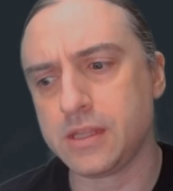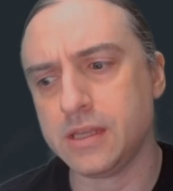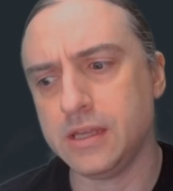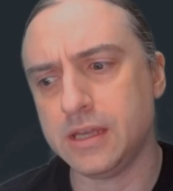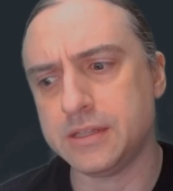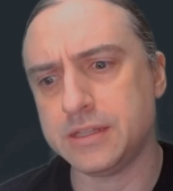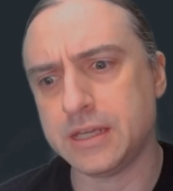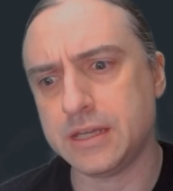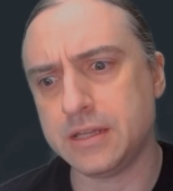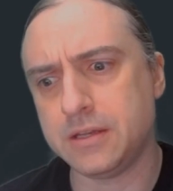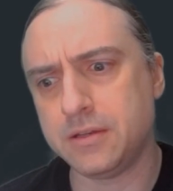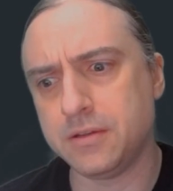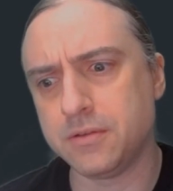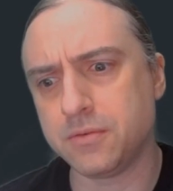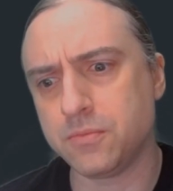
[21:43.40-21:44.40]

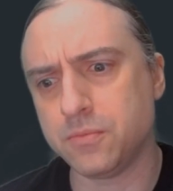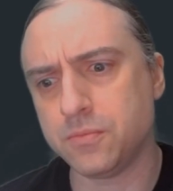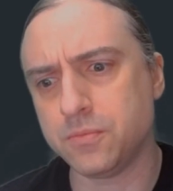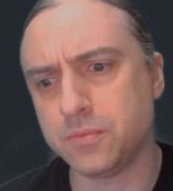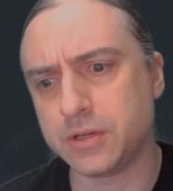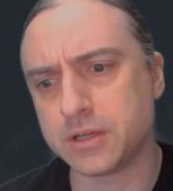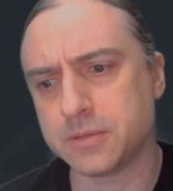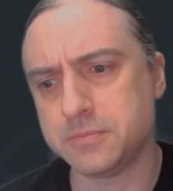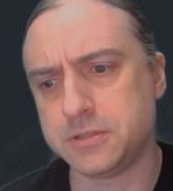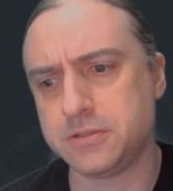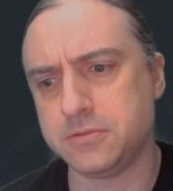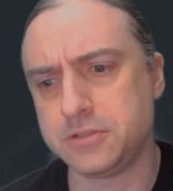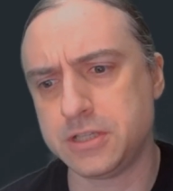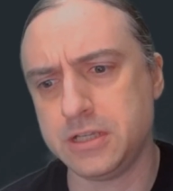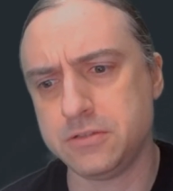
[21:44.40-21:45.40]
then when it comes
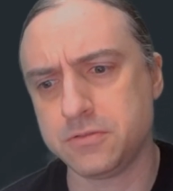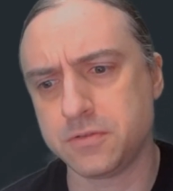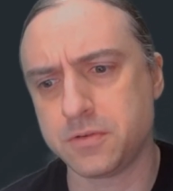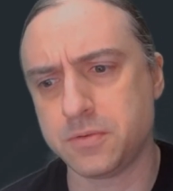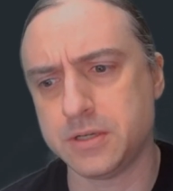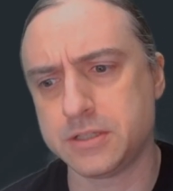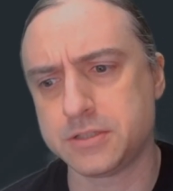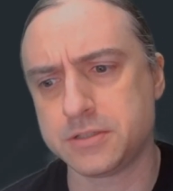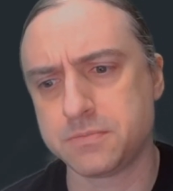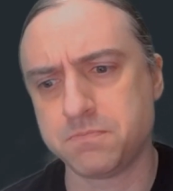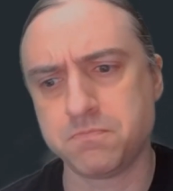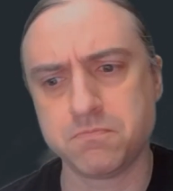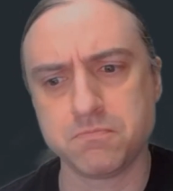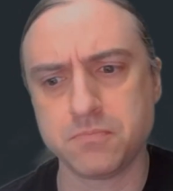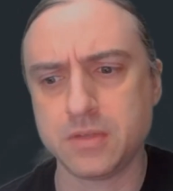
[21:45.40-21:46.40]
to change requests,
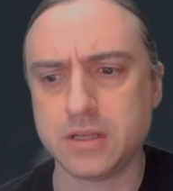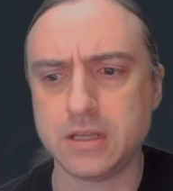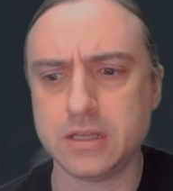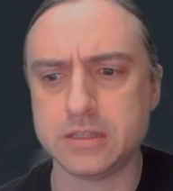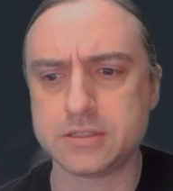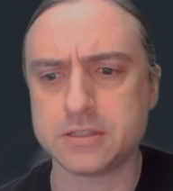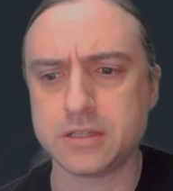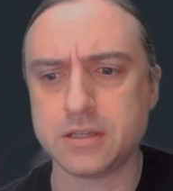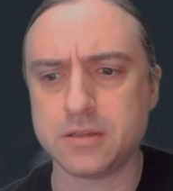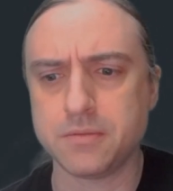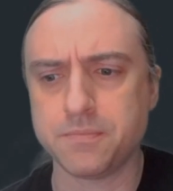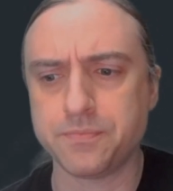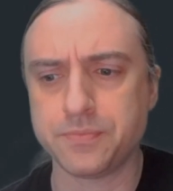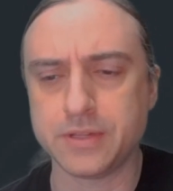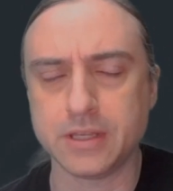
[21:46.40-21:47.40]
it's
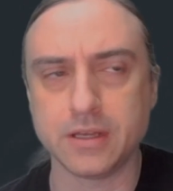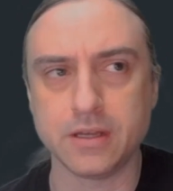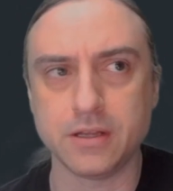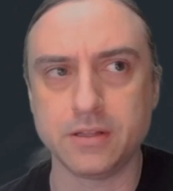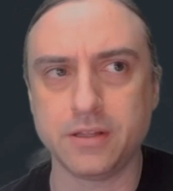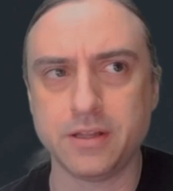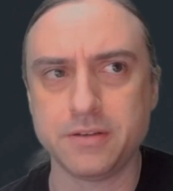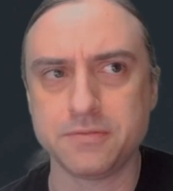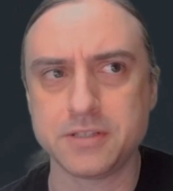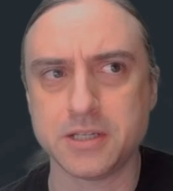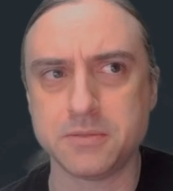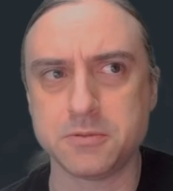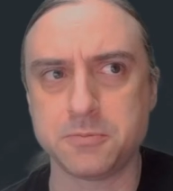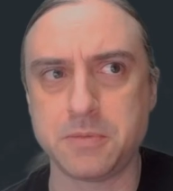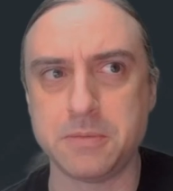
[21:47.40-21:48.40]
a lot of
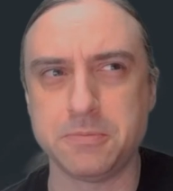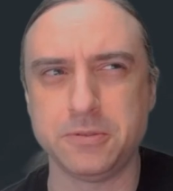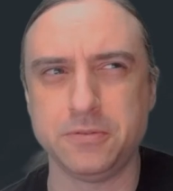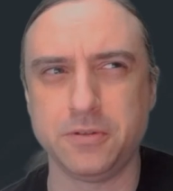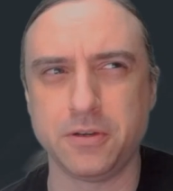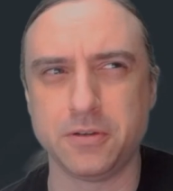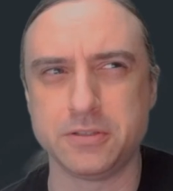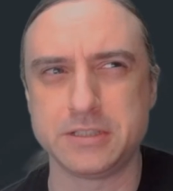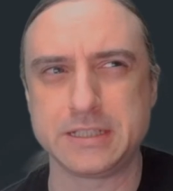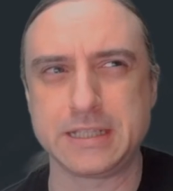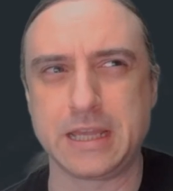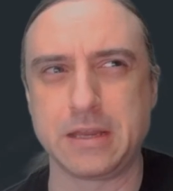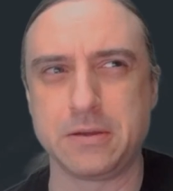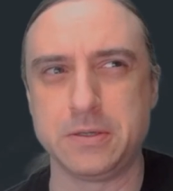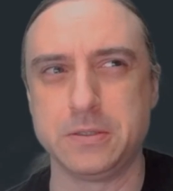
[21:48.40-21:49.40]
times people are
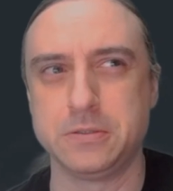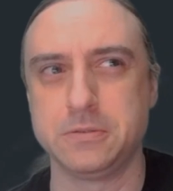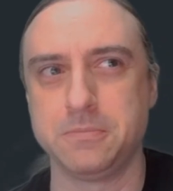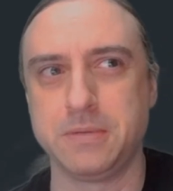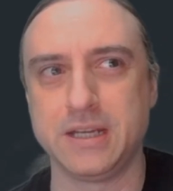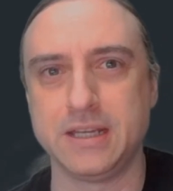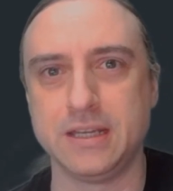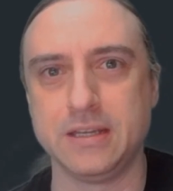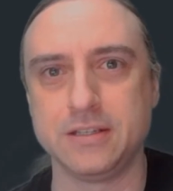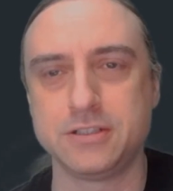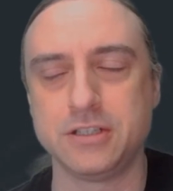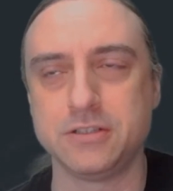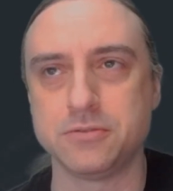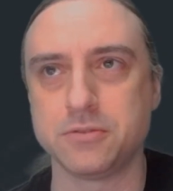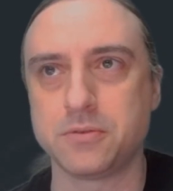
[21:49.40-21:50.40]
scared by
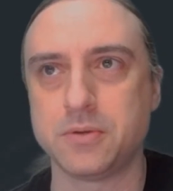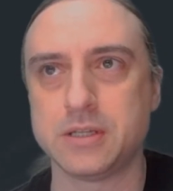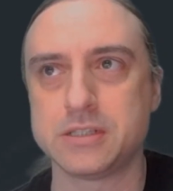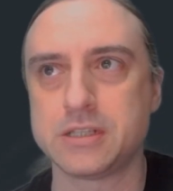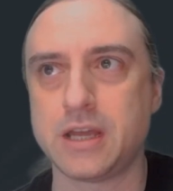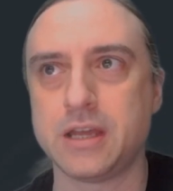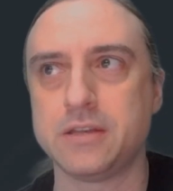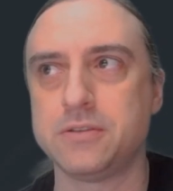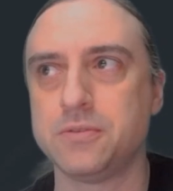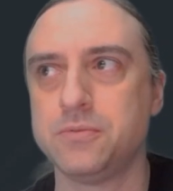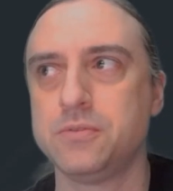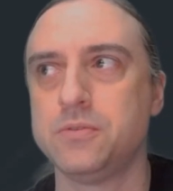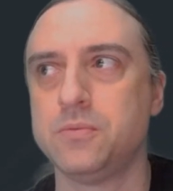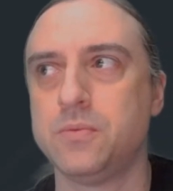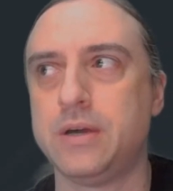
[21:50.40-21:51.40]
change requests. I
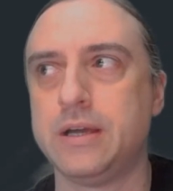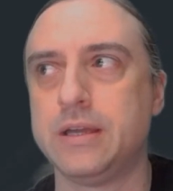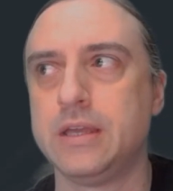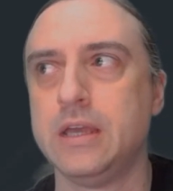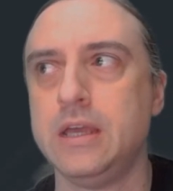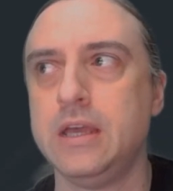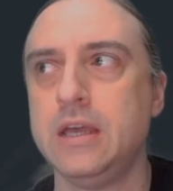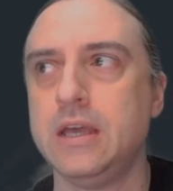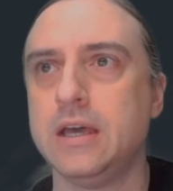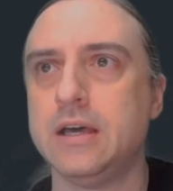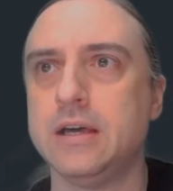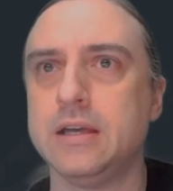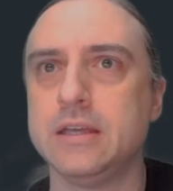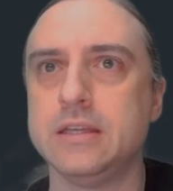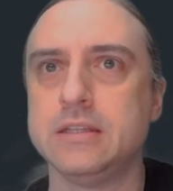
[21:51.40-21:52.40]
don't know why.
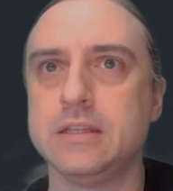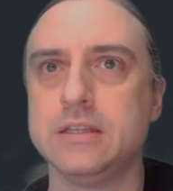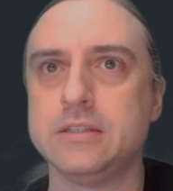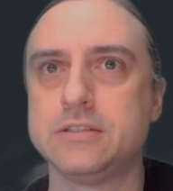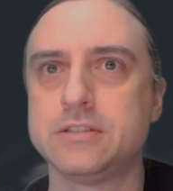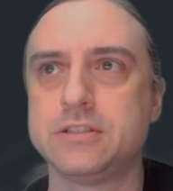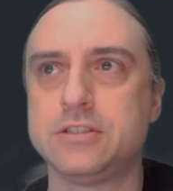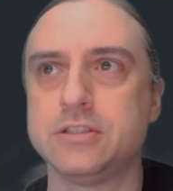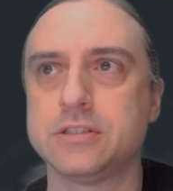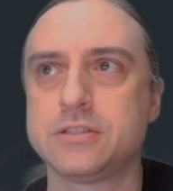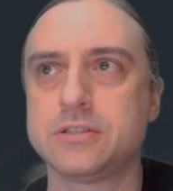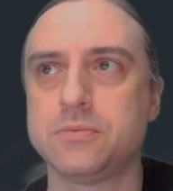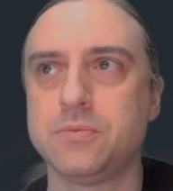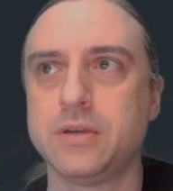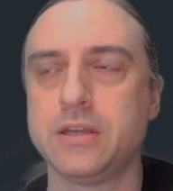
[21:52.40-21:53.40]
It's
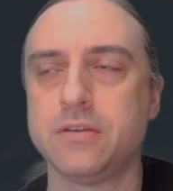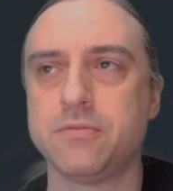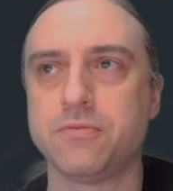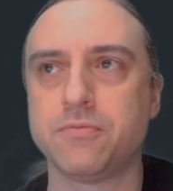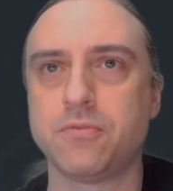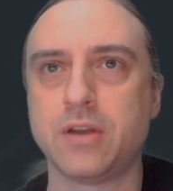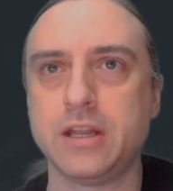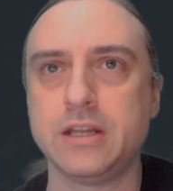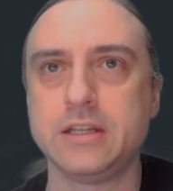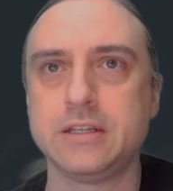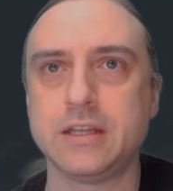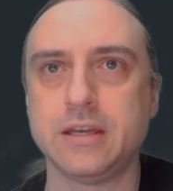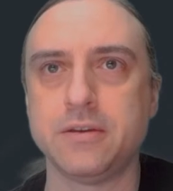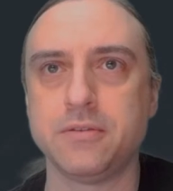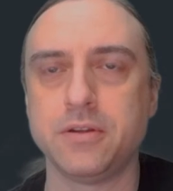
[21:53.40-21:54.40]
just a way of writing
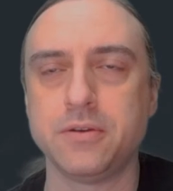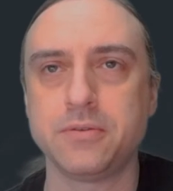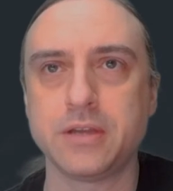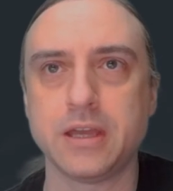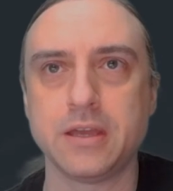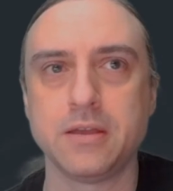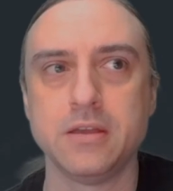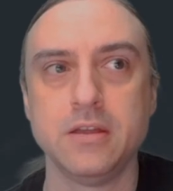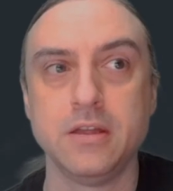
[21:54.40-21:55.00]
down, okay,